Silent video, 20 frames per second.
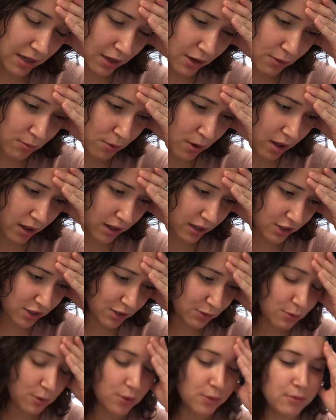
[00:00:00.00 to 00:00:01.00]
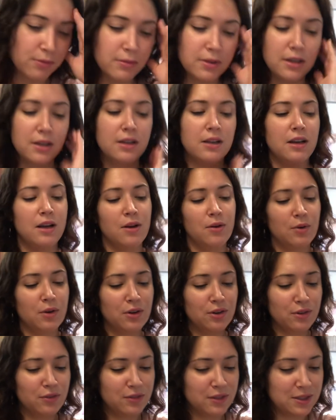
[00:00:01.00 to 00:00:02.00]
You probably just won't. I
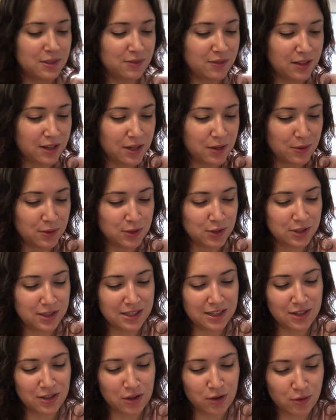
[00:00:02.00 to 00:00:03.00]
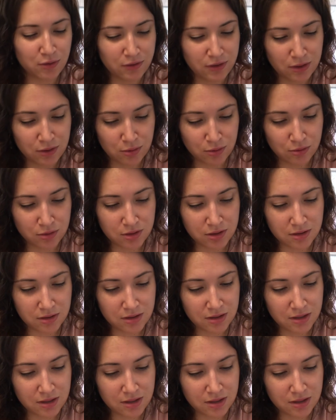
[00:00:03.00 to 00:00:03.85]
wonder if this video will just get no views.